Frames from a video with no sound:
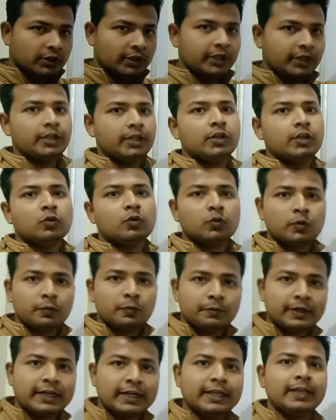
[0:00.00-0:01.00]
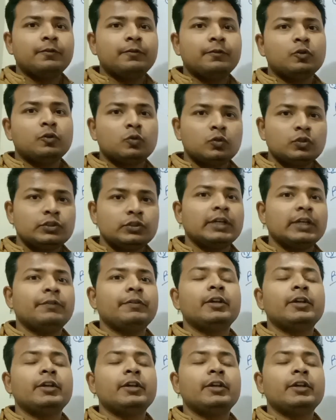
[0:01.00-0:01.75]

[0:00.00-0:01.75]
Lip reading: root 3, root 5,